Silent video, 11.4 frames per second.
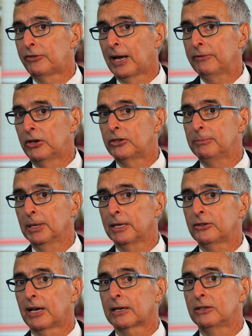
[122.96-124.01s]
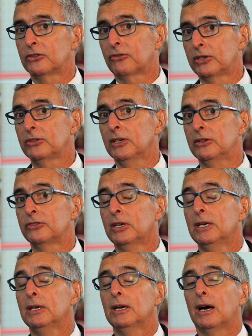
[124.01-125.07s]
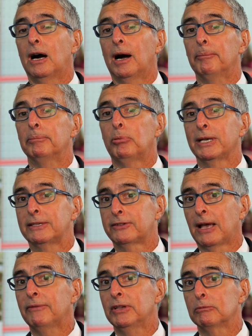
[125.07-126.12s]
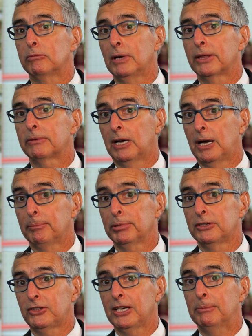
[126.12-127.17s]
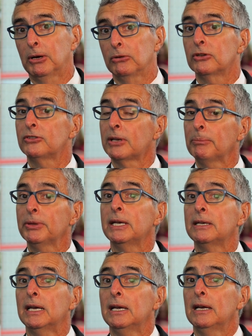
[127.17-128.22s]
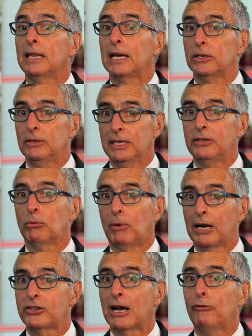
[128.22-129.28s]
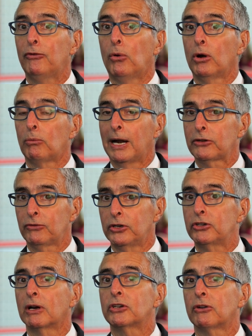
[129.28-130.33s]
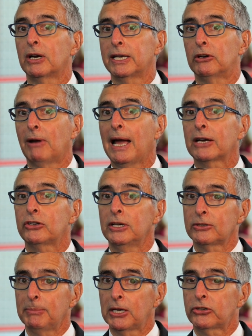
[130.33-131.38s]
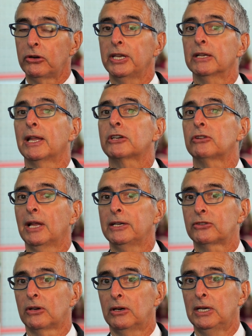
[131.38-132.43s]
500 milliseconds versus 0.7 with placebo. So something that you need to watch out for, watch for drug-drug interactions, make sure the electrolytes